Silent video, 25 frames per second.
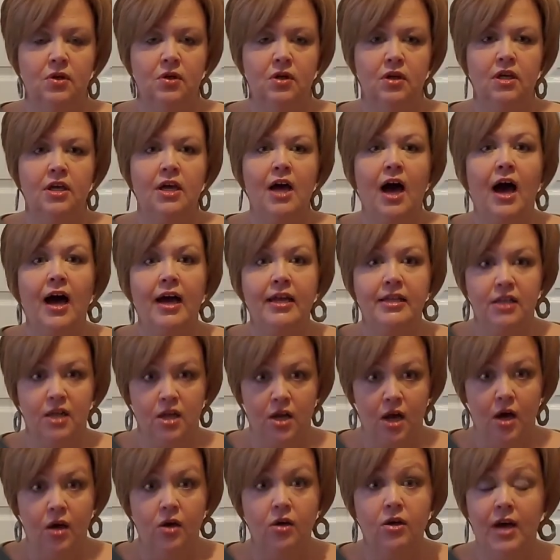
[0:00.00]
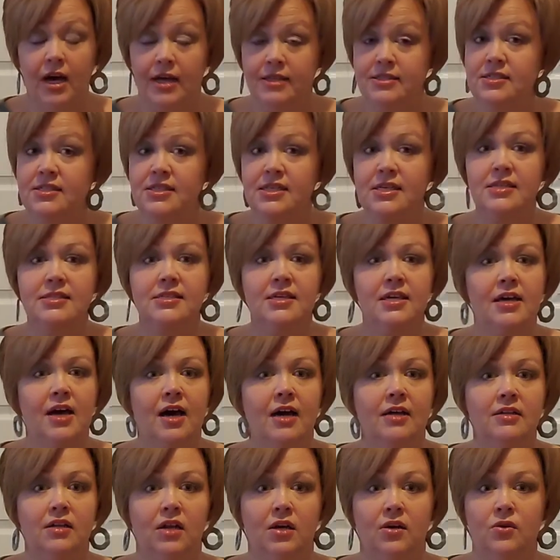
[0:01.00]
God sees and
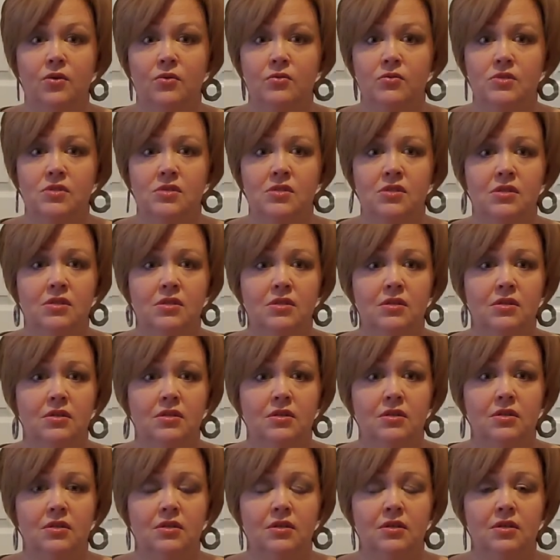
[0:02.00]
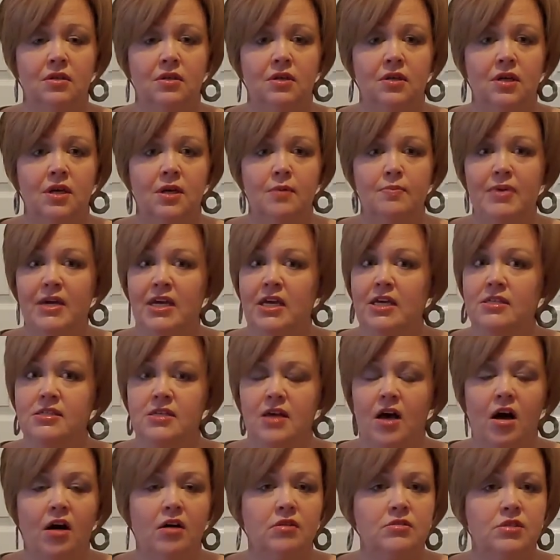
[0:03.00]
God knows. But he is
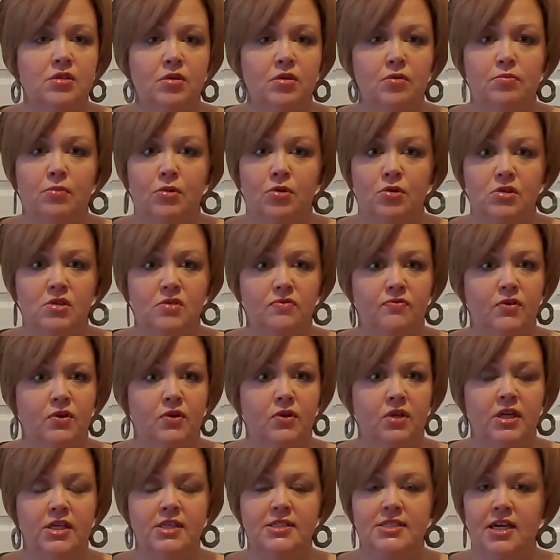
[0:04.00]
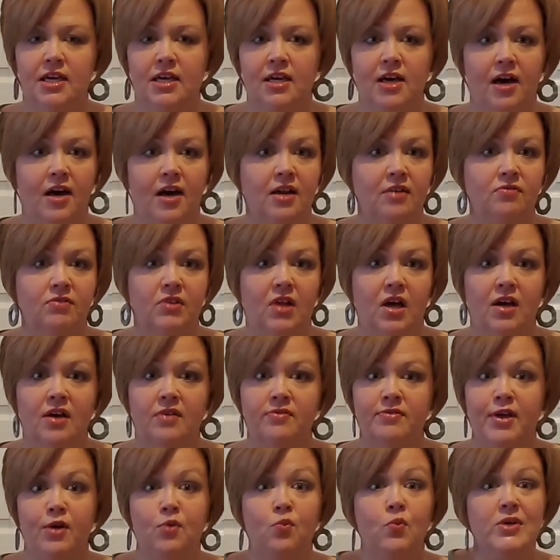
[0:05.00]
also merciful. He is a God of love.
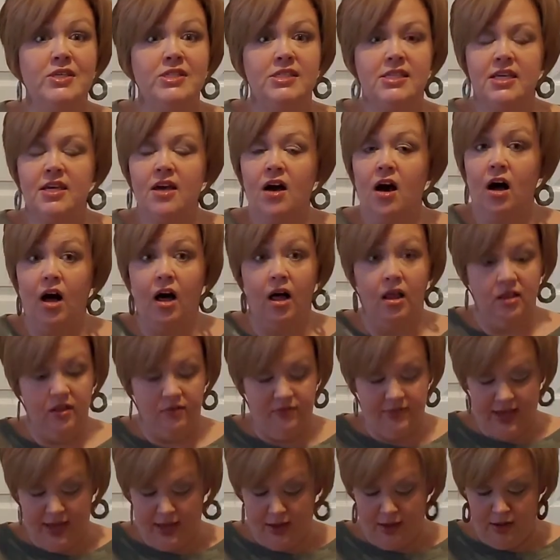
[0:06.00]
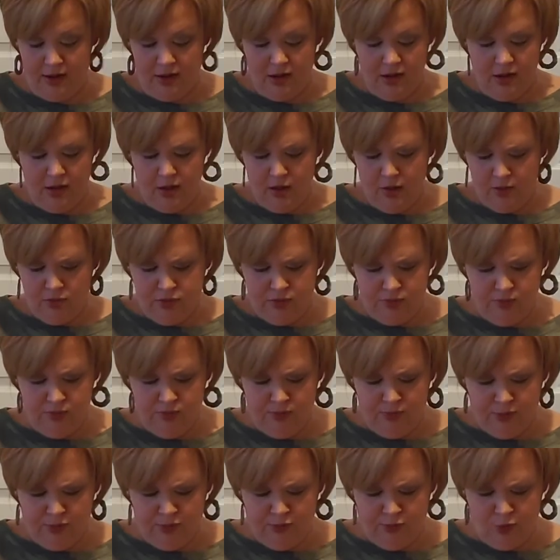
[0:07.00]
And we see all of that
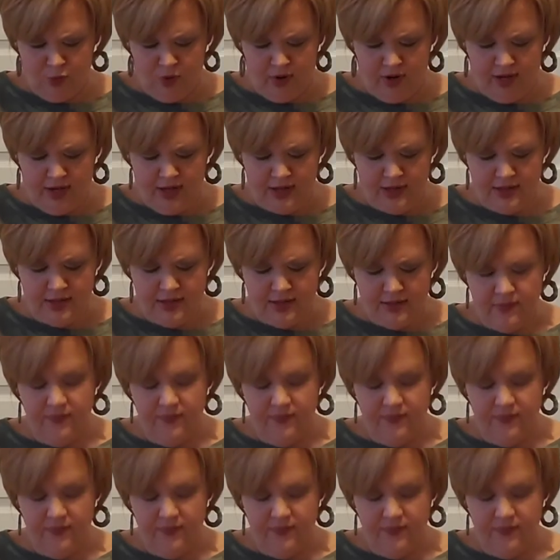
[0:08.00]
before us.